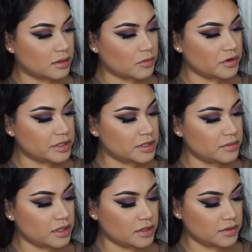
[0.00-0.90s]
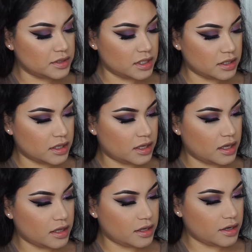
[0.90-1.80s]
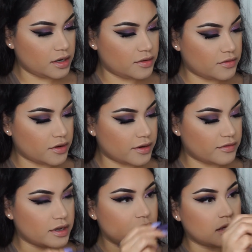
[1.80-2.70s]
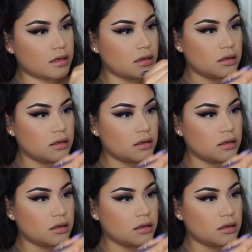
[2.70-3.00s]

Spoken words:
I'm going to be using the color Forever Young.